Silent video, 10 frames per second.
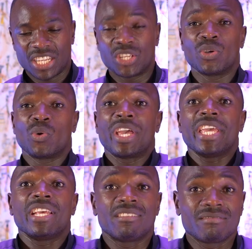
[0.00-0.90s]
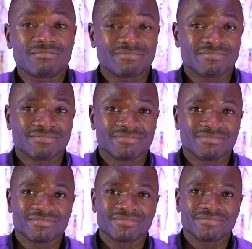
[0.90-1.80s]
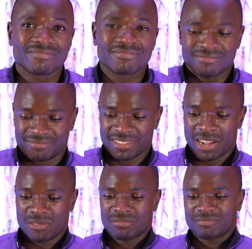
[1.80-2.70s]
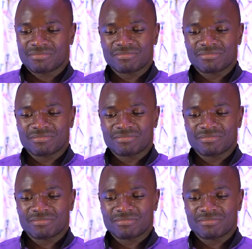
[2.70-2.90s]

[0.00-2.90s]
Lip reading: you'll heal. Now,